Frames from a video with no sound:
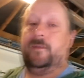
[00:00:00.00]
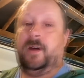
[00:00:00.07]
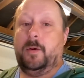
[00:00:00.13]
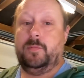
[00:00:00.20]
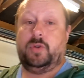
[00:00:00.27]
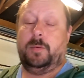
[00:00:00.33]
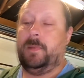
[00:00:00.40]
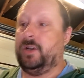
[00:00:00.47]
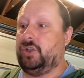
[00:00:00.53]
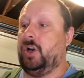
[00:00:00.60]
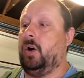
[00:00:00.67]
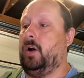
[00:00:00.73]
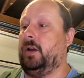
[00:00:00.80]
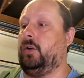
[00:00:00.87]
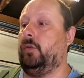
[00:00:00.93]
foam to a much
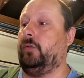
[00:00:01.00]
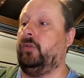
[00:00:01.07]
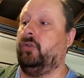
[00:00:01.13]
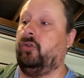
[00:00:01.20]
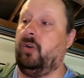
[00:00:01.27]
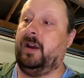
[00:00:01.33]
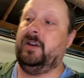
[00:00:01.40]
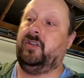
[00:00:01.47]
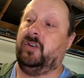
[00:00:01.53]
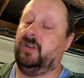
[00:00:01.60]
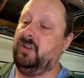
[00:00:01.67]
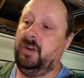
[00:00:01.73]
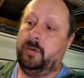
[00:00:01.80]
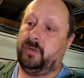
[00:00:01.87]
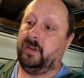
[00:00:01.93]
higher concentration
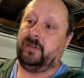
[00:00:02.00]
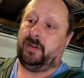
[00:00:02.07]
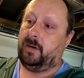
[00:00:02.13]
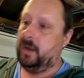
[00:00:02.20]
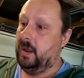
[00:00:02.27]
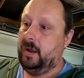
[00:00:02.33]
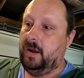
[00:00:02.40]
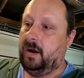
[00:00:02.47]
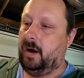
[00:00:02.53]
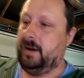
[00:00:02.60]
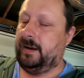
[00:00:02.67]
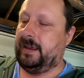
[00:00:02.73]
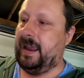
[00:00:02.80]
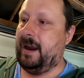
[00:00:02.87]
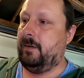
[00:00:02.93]
and use it. So I'm
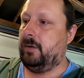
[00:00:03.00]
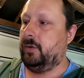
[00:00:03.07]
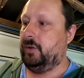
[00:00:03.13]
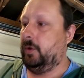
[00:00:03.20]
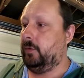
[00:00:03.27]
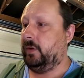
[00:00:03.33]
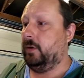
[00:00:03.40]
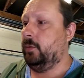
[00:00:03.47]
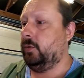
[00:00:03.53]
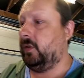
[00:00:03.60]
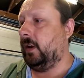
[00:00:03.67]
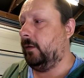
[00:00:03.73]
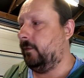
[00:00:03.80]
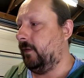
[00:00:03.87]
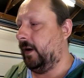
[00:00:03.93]
going to carry on using
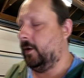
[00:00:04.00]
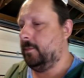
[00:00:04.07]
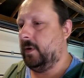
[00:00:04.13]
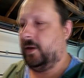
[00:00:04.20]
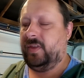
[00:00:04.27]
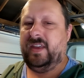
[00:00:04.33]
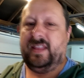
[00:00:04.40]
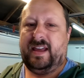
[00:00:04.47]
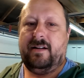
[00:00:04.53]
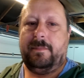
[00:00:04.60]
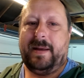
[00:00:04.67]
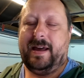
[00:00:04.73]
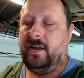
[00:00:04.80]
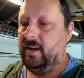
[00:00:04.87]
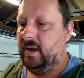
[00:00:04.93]
auto foam. I think
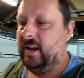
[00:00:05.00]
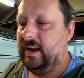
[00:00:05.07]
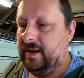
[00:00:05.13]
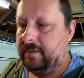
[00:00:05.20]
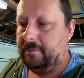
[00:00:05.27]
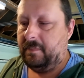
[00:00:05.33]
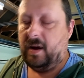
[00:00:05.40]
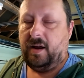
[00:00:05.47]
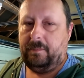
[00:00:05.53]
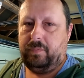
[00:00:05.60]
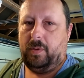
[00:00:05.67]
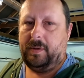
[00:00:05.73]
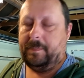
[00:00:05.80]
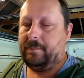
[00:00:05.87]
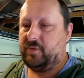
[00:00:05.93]
they're
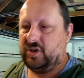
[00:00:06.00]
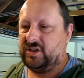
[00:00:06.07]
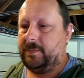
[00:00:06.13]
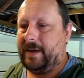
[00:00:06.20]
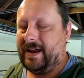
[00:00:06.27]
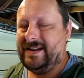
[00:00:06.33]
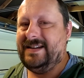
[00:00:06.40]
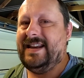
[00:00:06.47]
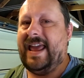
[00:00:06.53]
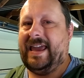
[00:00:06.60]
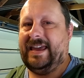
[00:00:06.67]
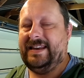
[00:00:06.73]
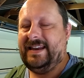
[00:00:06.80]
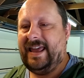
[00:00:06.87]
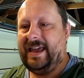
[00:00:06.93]
probably just about
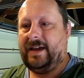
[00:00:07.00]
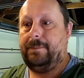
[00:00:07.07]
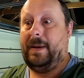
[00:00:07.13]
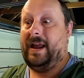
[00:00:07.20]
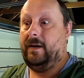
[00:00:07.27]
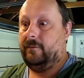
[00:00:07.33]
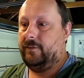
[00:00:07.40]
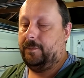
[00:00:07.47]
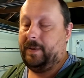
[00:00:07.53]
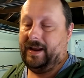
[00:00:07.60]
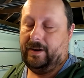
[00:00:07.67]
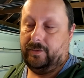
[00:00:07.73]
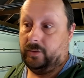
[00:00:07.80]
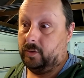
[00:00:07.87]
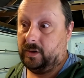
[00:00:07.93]
neck and neck, pound for
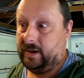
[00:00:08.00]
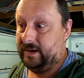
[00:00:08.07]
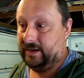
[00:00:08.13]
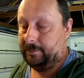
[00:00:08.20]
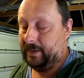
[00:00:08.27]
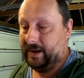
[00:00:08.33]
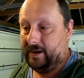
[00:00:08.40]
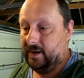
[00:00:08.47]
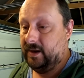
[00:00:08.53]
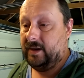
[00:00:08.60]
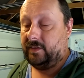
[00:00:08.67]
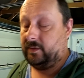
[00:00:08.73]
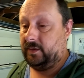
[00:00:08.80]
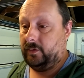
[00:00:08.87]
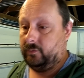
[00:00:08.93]
pound on cleaning power.
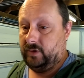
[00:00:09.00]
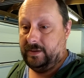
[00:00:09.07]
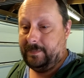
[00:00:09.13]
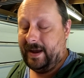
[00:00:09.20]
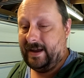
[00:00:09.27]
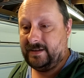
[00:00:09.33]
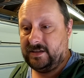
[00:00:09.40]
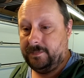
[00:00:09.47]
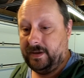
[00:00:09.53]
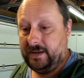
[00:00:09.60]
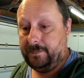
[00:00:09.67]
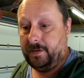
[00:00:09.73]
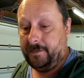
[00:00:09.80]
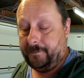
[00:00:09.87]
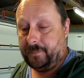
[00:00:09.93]
So it doesn't really matter to
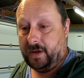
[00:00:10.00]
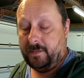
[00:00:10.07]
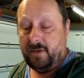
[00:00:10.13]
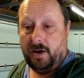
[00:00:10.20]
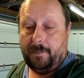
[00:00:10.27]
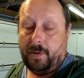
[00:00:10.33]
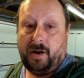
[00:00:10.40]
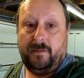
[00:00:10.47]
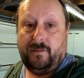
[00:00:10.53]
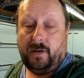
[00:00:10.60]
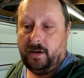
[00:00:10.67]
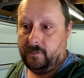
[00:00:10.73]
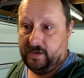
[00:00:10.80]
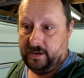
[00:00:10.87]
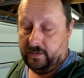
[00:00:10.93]
me, but I might buy
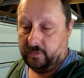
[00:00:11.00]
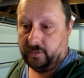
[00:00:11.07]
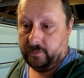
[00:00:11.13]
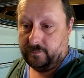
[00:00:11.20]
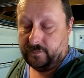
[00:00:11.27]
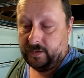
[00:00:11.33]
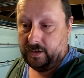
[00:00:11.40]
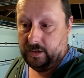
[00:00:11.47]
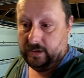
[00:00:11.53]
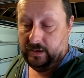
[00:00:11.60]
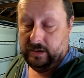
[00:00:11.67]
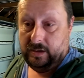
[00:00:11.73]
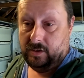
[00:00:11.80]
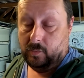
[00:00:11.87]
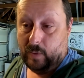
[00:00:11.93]
5 litres of
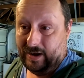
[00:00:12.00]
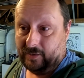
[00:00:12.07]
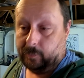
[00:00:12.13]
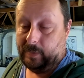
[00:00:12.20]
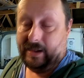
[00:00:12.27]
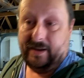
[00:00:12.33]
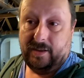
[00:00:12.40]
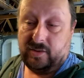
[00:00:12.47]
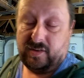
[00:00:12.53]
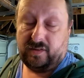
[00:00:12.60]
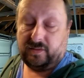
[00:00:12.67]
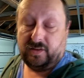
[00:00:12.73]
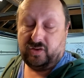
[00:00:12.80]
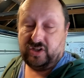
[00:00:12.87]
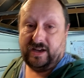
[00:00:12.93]
Wax Planet
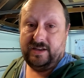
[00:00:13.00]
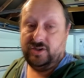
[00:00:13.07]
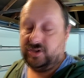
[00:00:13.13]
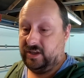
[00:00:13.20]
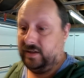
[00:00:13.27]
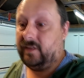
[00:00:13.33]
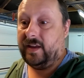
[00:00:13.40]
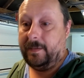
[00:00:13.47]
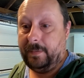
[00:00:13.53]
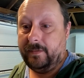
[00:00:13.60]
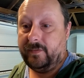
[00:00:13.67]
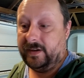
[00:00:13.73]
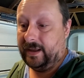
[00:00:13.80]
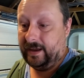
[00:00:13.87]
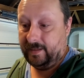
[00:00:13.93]
just to change things up
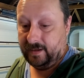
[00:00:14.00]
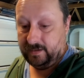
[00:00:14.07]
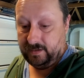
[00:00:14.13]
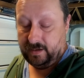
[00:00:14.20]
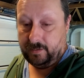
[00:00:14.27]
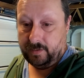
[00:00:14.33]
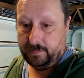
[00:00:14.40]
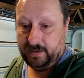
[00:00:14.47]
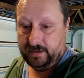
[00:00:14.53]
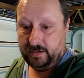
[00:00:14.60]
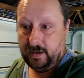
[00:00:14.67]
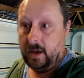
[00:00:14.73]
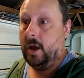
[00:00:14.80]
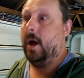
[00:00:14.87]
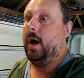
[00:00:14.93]
every now and then, you know what I mean?